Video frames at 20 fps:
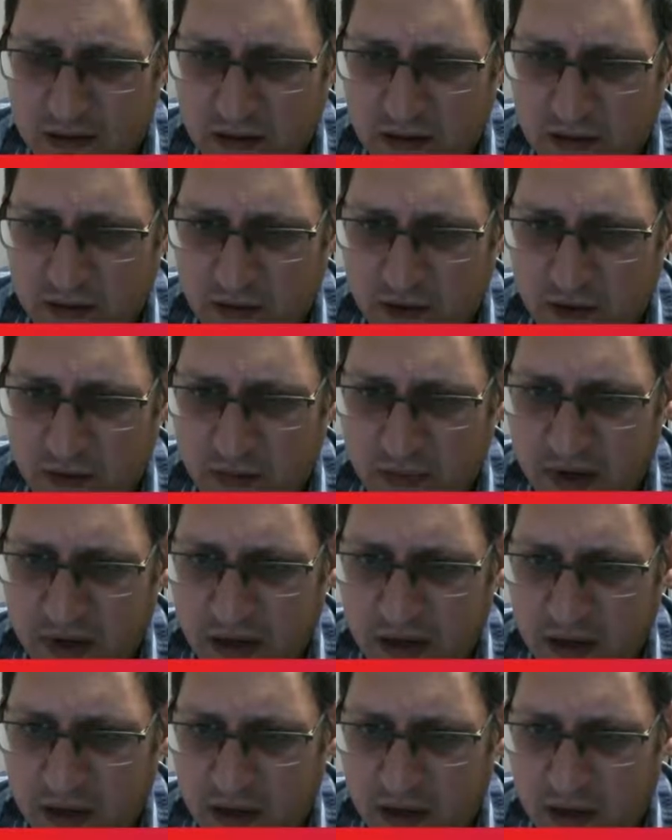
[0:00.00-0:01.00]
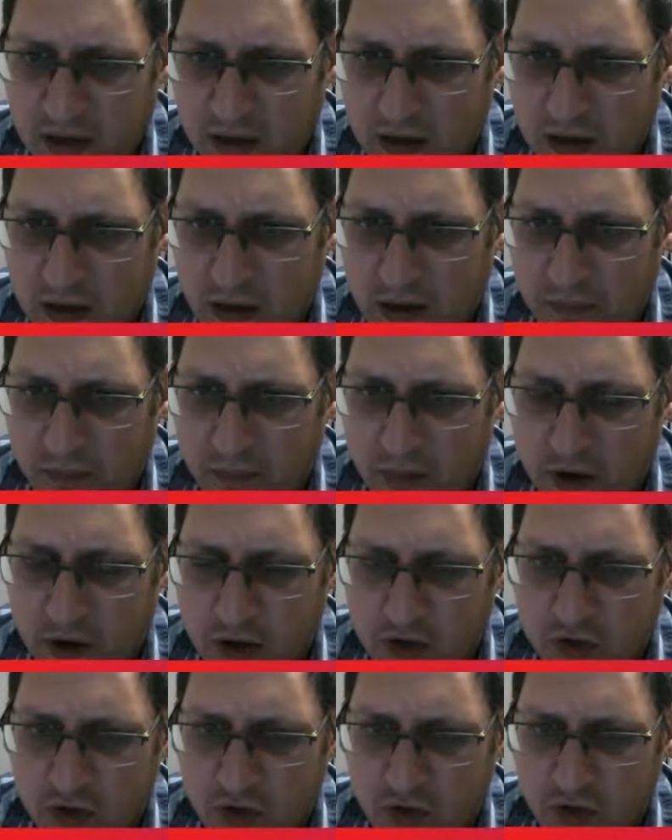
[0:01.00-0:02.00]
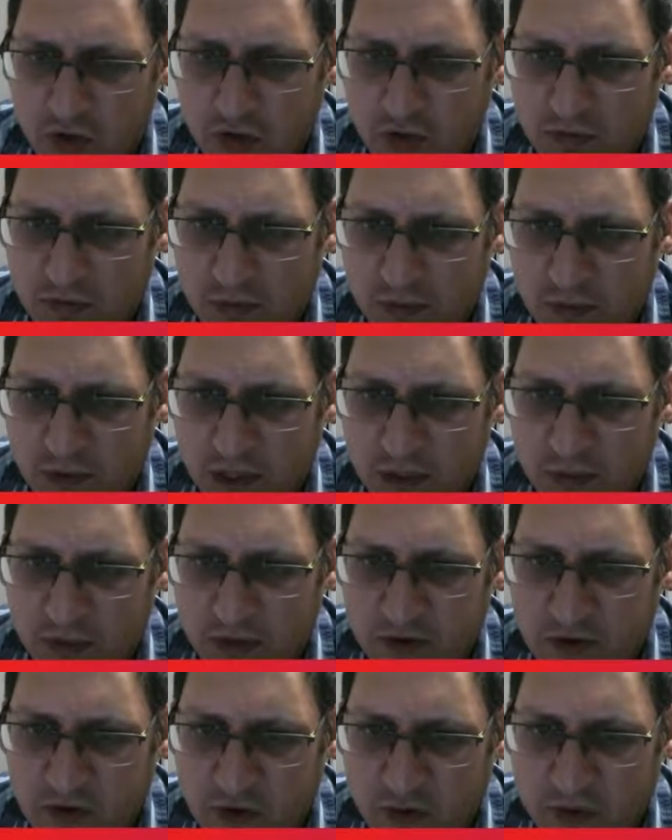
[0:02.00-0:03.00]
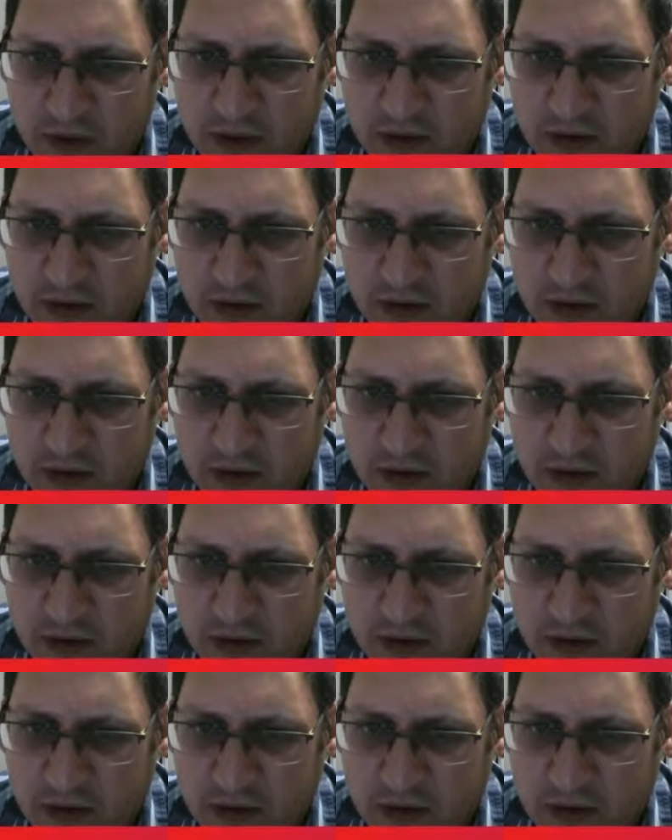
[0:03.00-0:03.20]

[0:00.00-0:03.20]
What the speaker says: could be a partial Trick Room team, but there's no one there